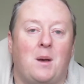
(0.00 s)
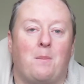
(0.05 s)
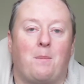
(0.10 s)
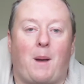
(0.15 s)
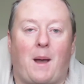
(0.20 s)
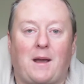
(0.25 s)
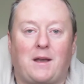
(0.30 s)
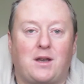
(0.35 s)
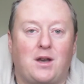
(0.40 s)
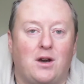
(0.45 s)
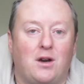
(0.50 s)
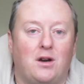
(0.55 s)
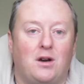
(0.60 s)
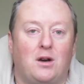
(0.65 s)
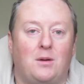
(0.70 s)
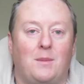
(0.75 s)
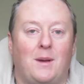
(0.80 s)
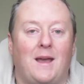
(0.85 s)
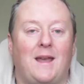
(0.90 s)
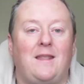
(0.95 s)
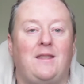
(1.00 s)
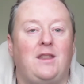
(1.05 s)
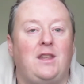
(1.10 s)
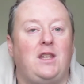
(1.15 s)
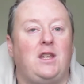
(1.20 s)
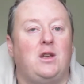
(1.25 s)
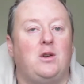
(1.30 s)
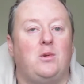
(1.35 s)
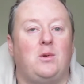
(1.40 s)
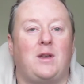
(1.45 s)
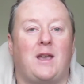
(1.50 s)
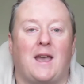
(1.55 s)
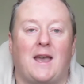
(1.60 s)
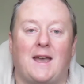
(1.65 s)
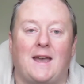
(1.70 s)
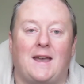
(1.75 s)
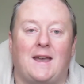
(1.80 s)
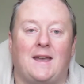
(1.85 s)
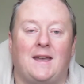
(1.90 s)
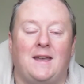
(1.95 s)
back home in the
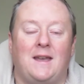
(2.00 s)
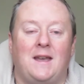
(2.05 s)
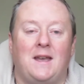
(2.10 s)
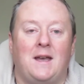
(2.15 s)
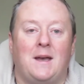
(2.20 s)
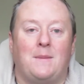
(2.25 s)
UK